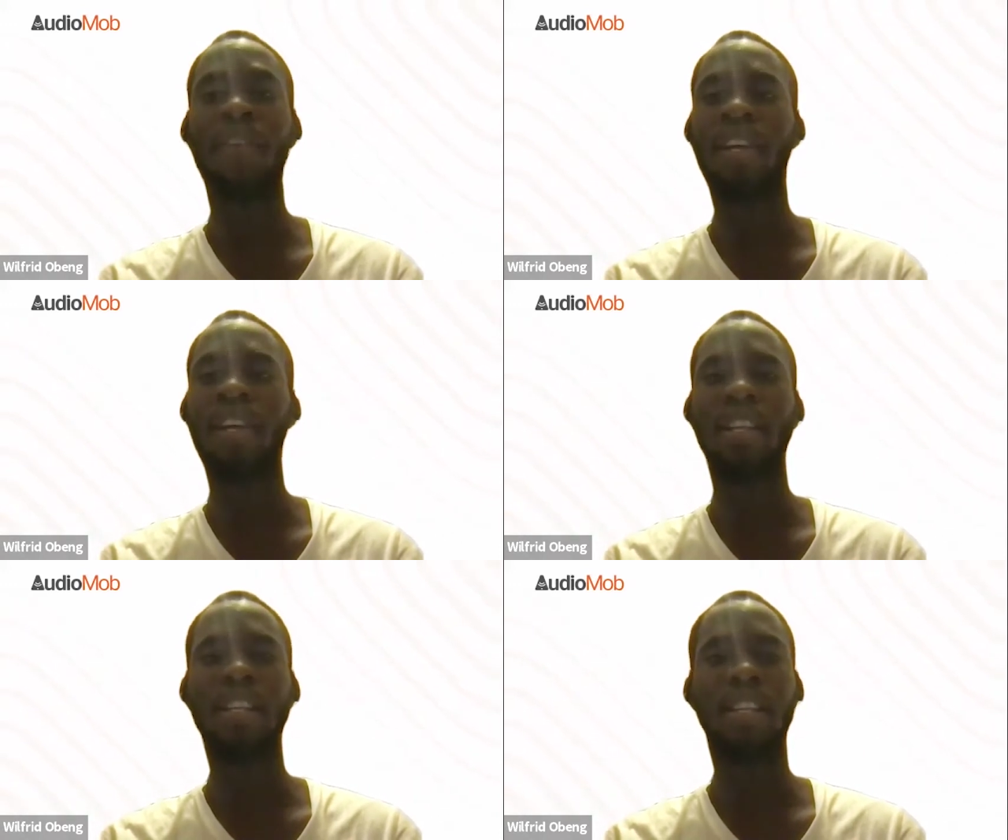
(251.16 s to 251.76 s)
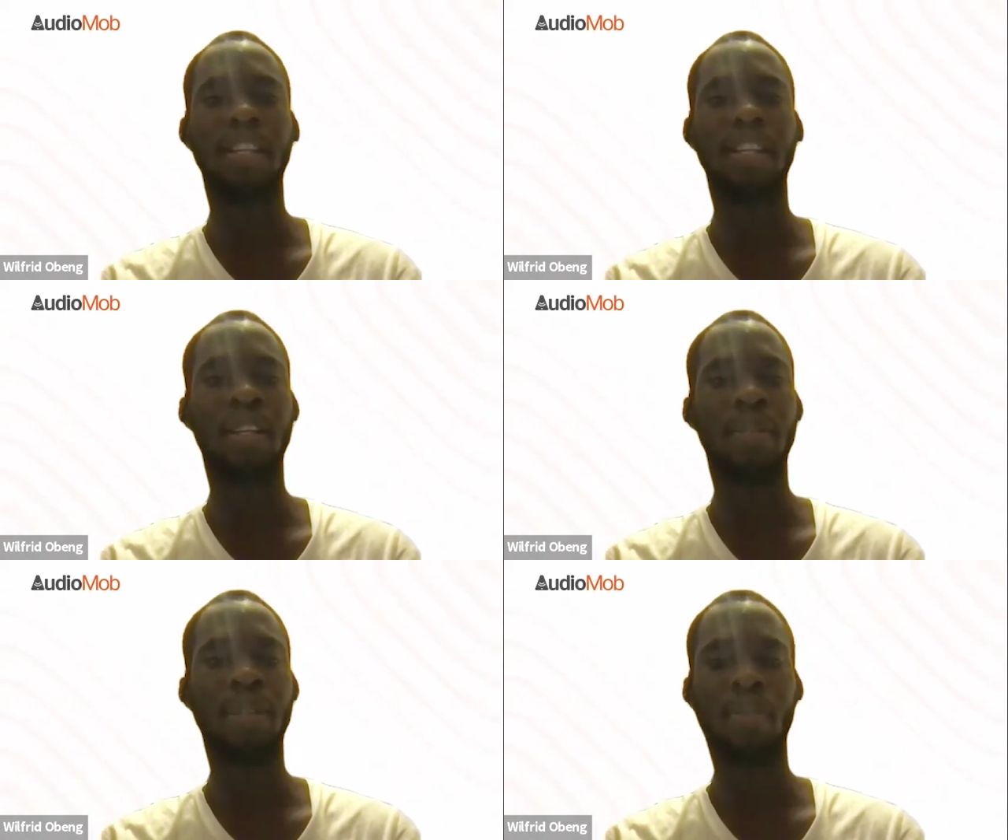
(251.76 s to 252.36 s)
very early.
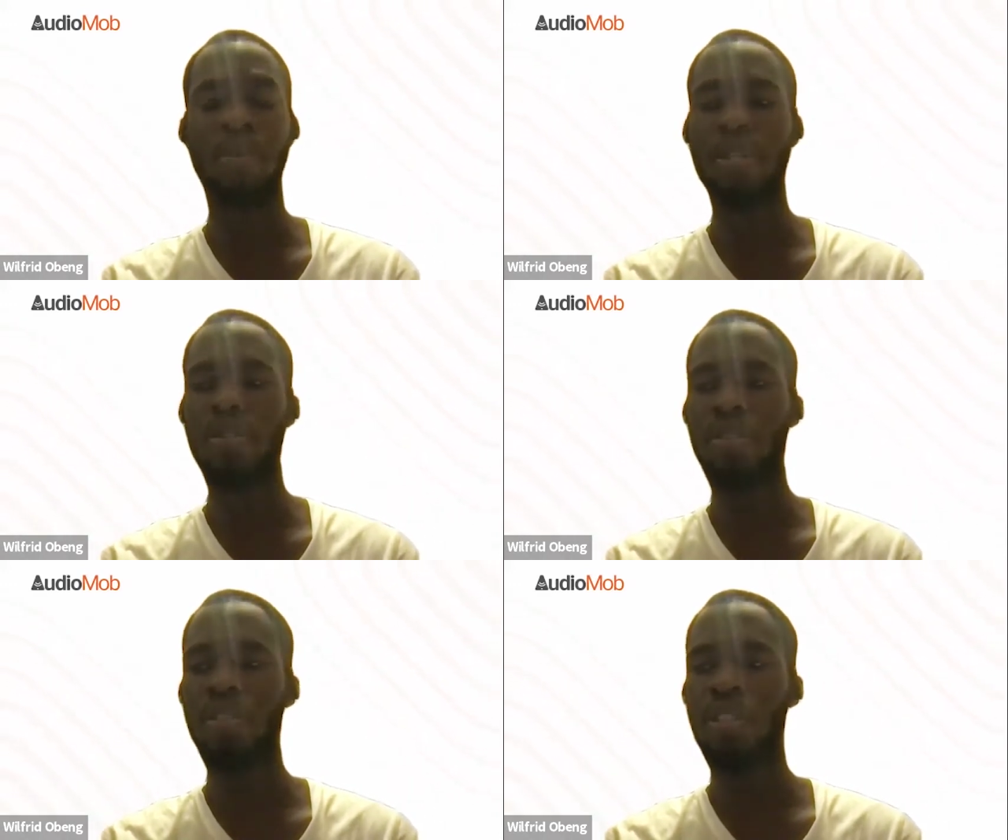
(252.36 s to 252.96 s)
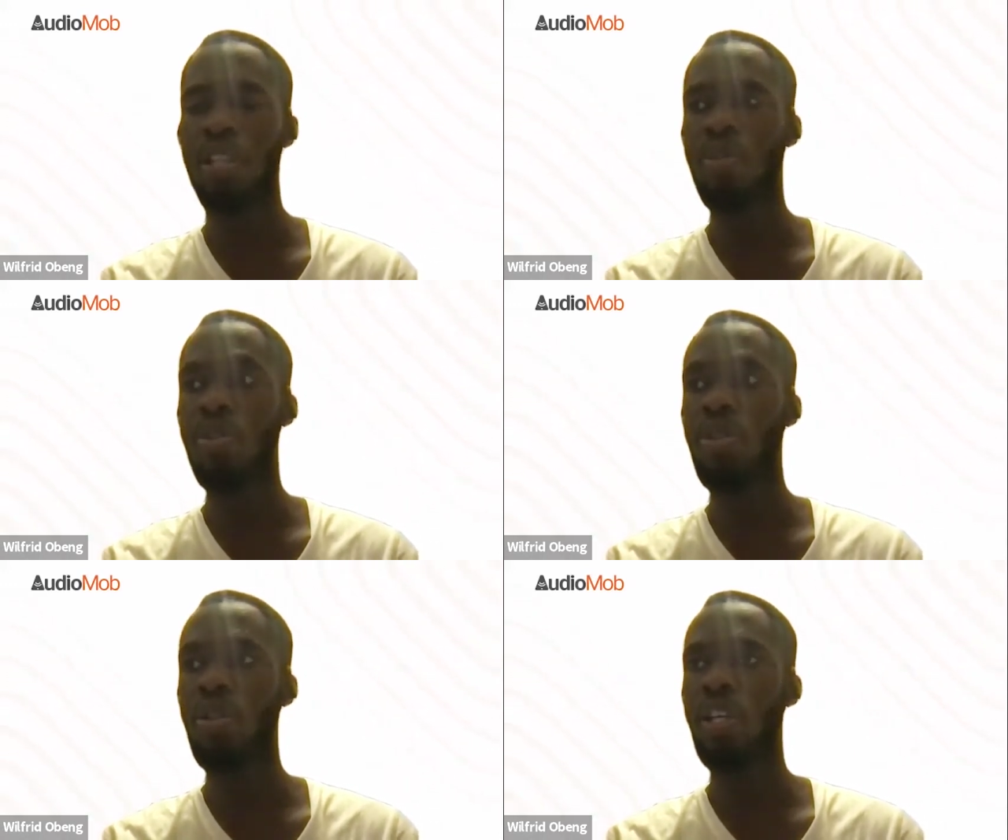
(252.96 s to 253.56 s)
And it's my mentor, her name's
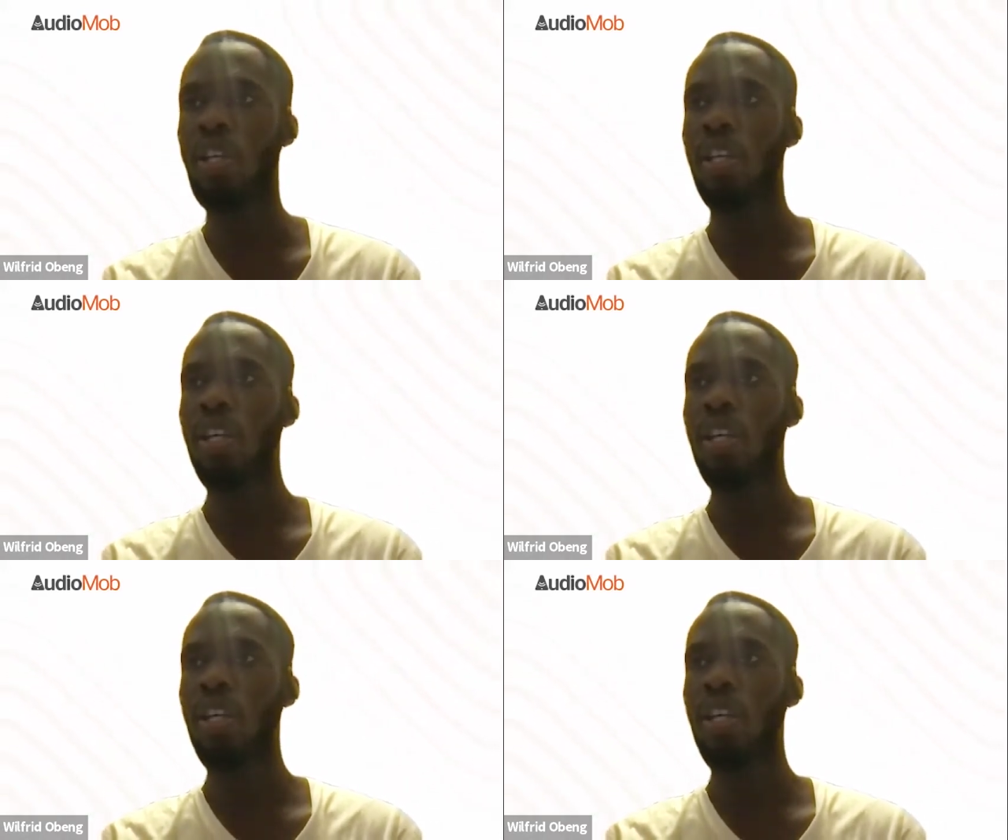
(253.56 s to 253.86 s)
Joy.